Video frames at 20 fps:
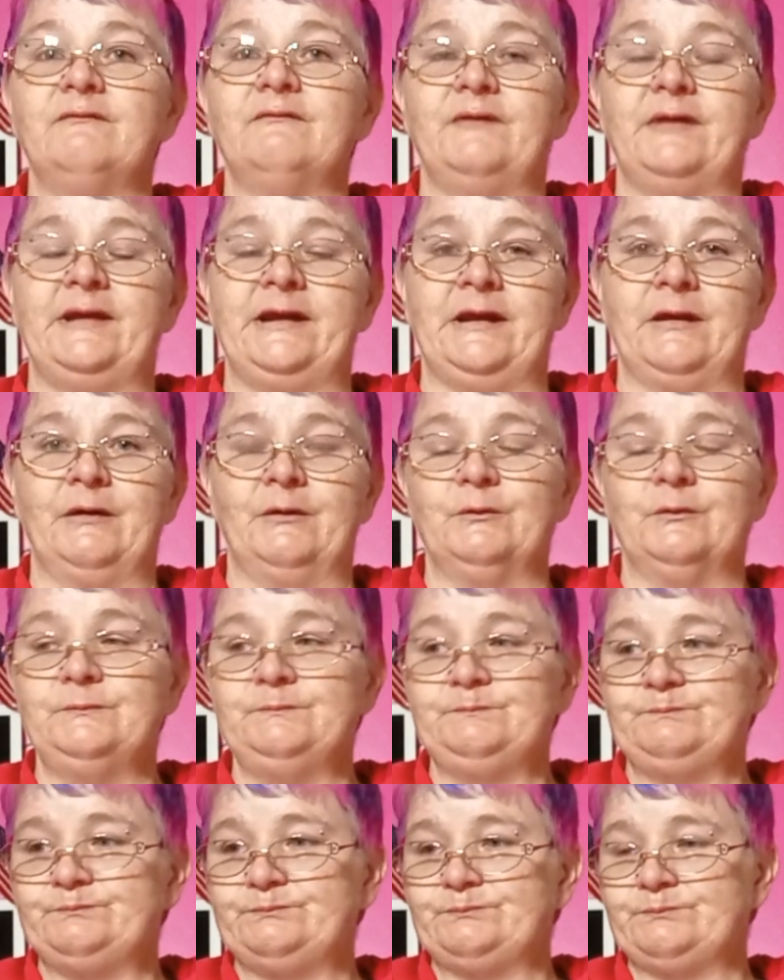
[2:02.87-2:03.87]
a
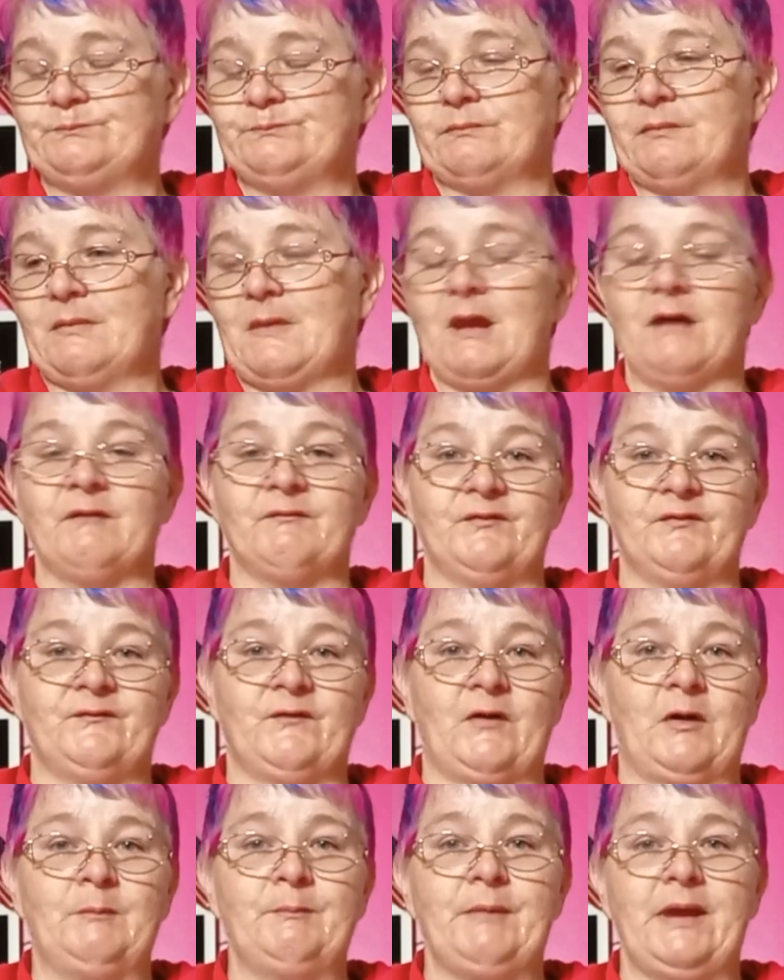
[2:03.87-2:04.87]
video of the
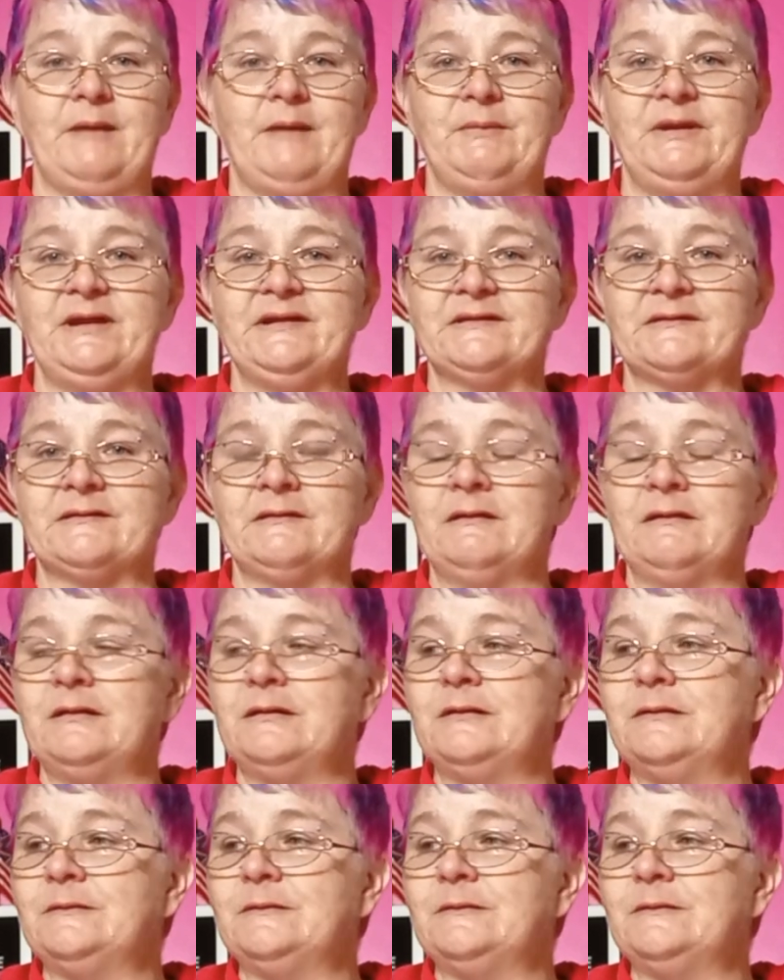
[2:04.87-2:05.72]
farm babies.